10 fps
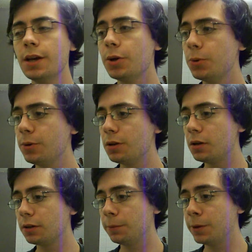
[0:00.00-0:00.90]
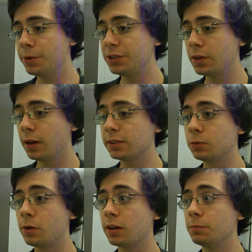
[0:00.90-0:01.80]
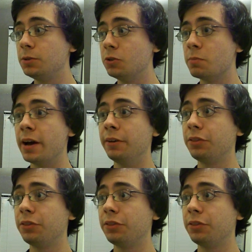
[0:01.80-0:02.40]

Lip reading: Hola, ¿cómo estás? And welcome to my